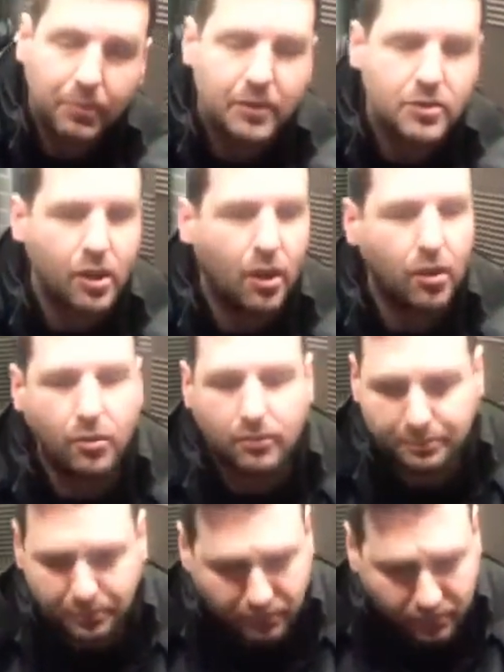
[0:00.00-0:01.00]
so
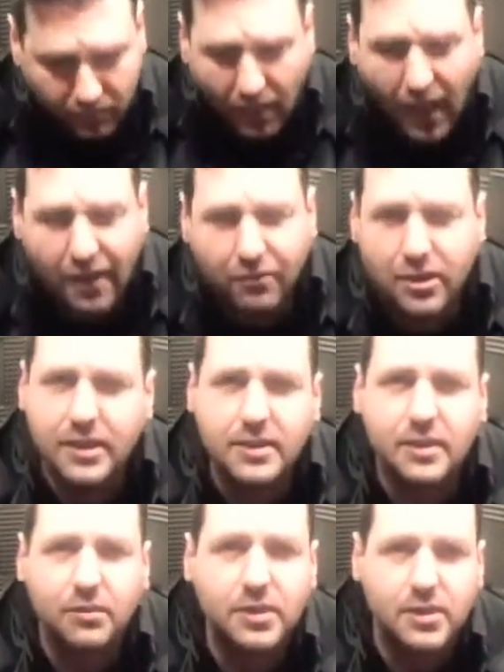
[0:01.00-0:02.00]
everything's
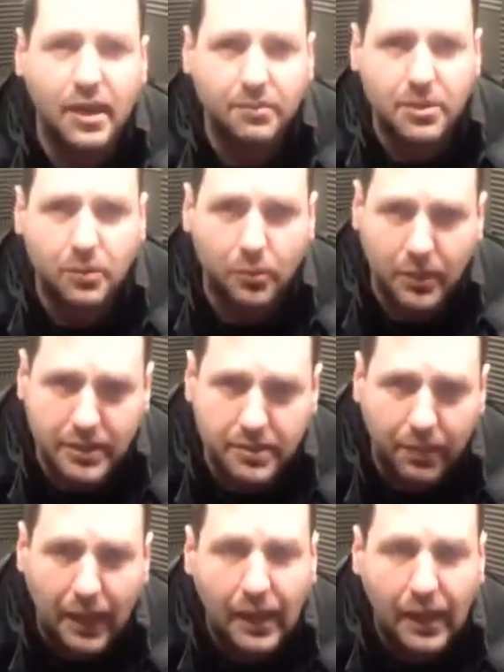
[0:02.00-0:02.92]
still the same as it is.